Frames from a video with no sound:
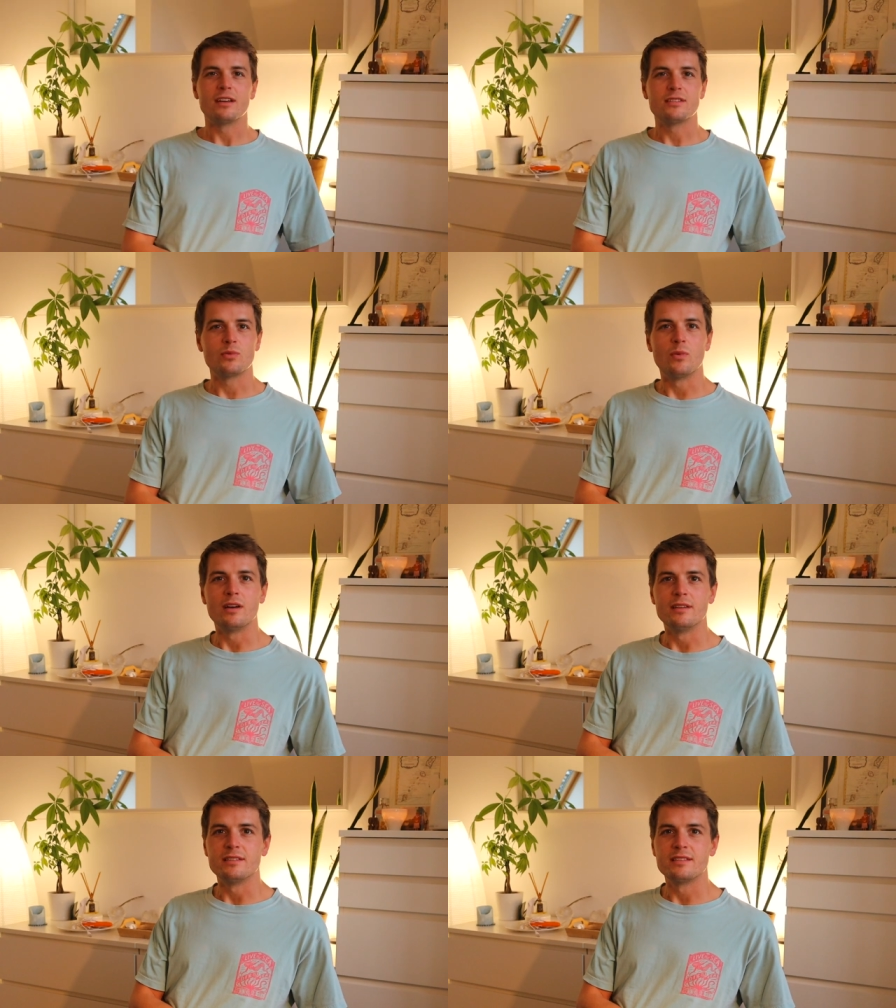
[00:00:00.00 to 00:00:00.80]
us
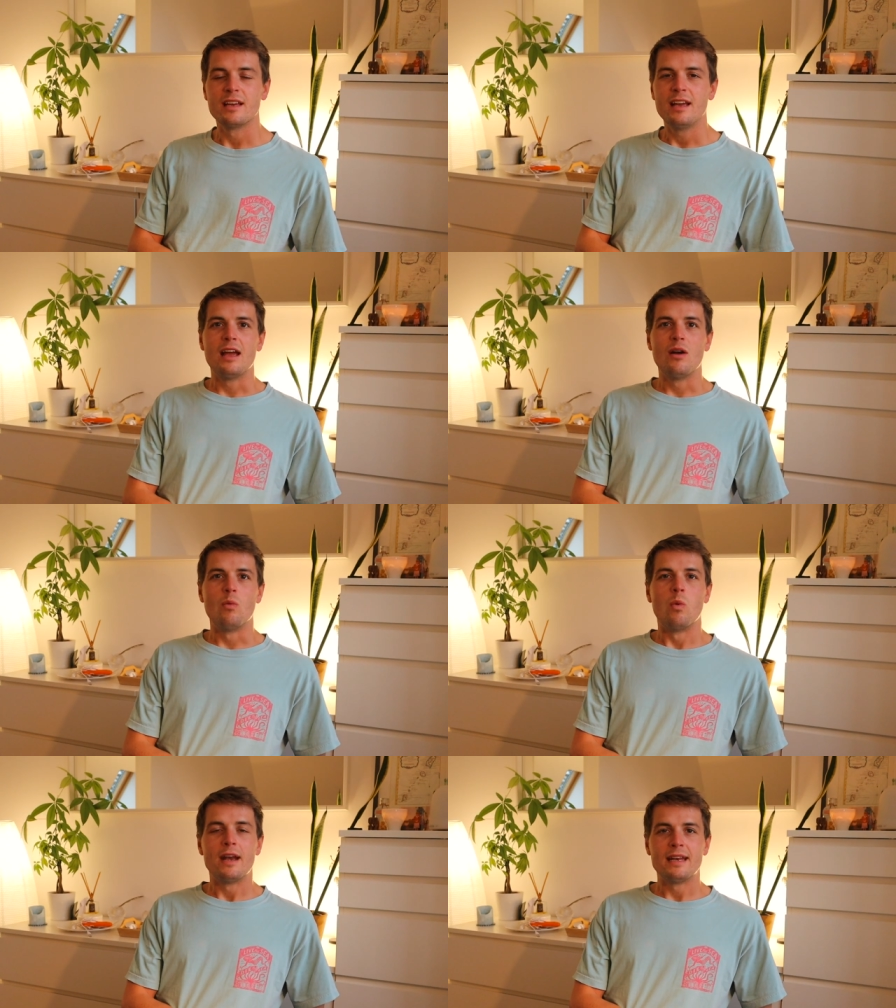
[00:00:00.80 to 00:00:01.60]
was,
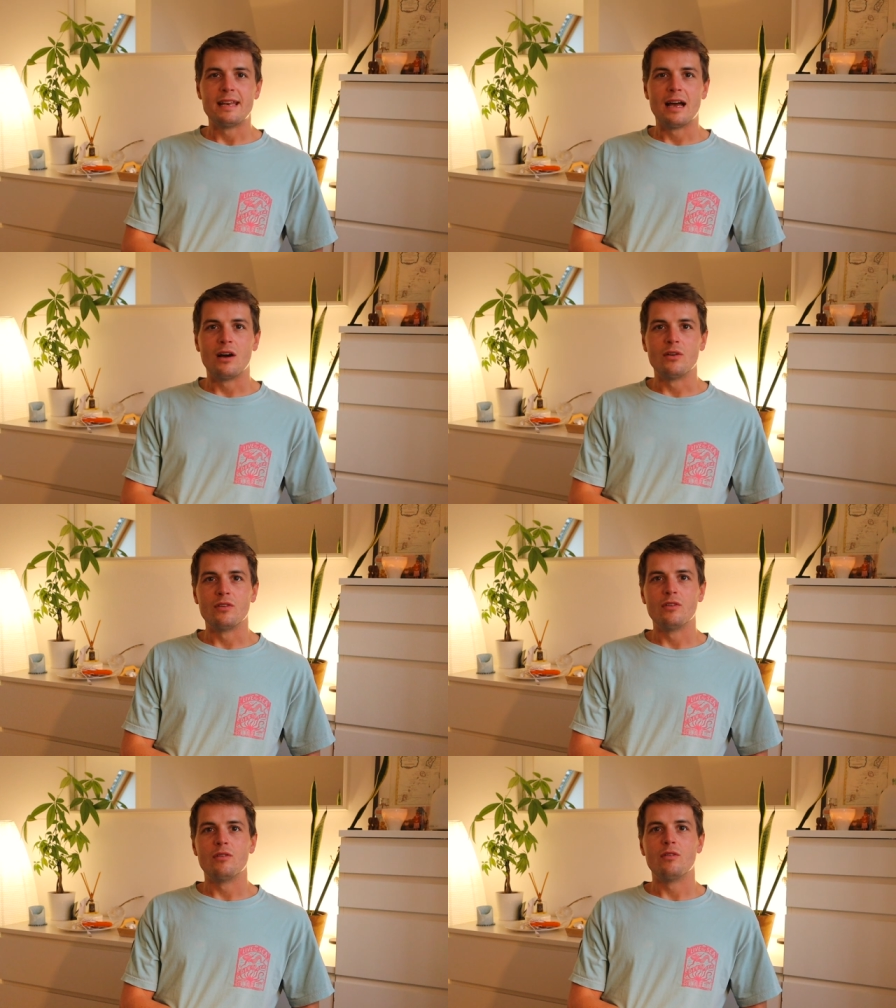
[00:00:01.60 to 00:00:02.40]
when in
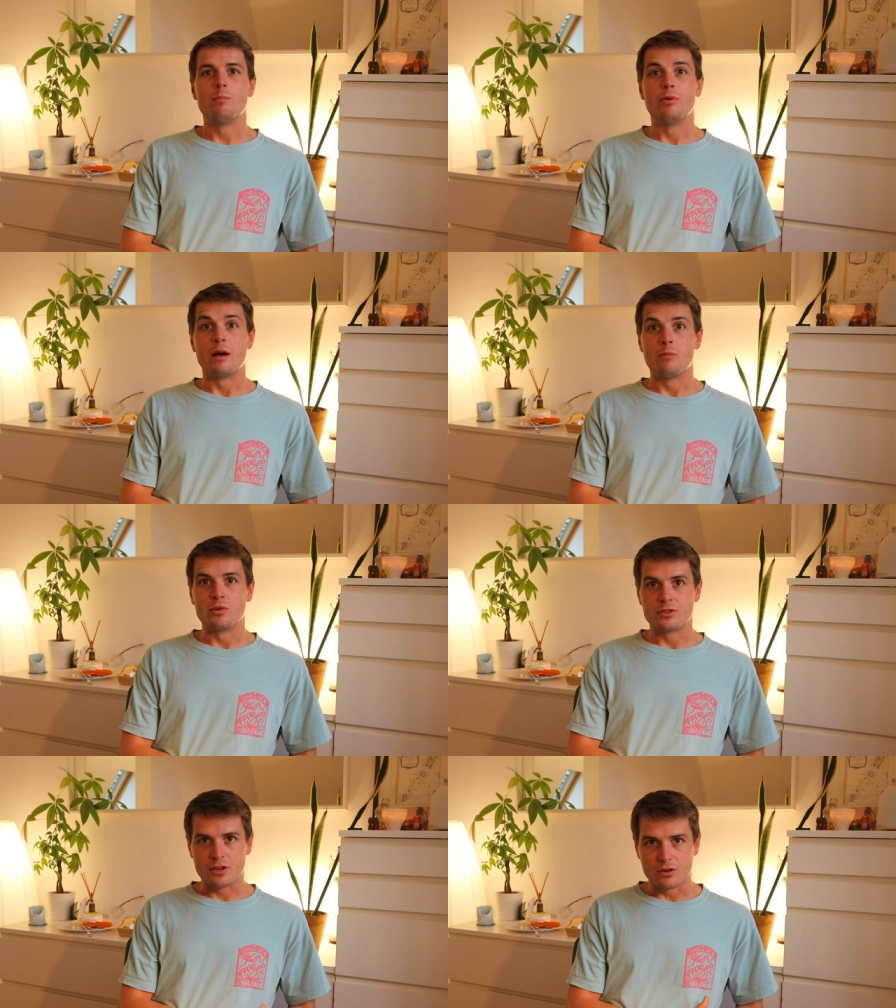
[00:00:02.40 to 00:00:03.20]
doubt, put out
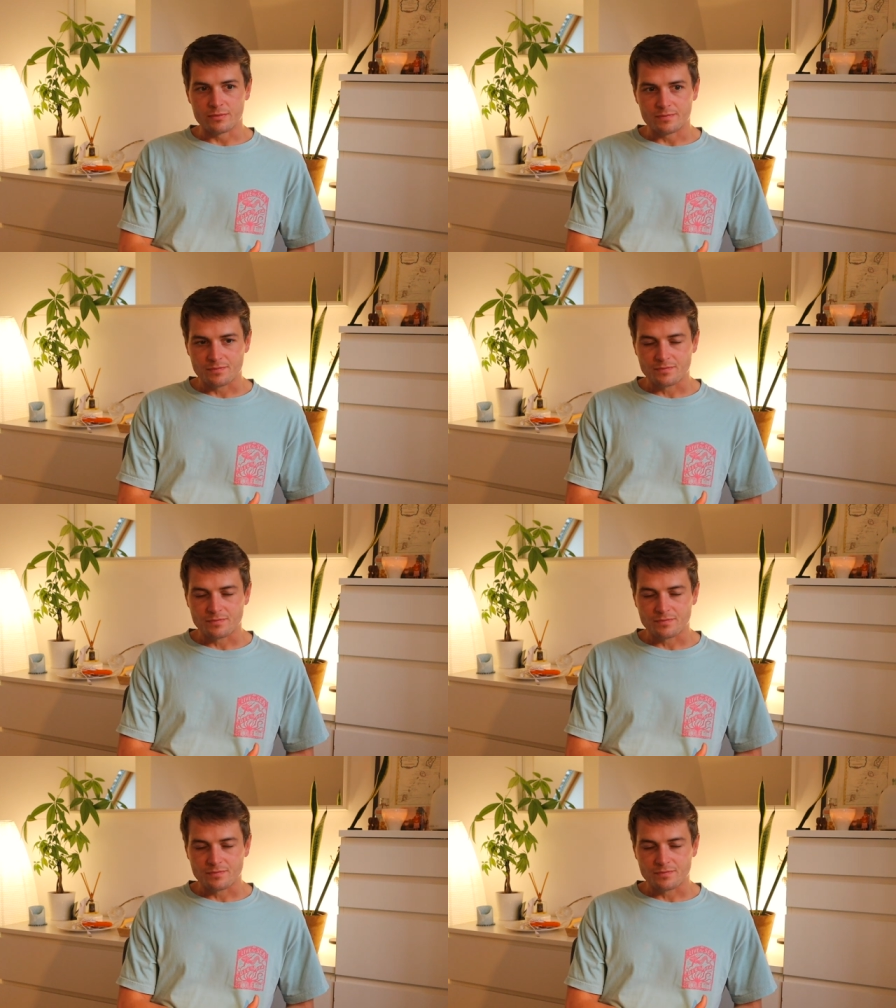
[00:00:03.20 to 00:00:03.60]
more scope.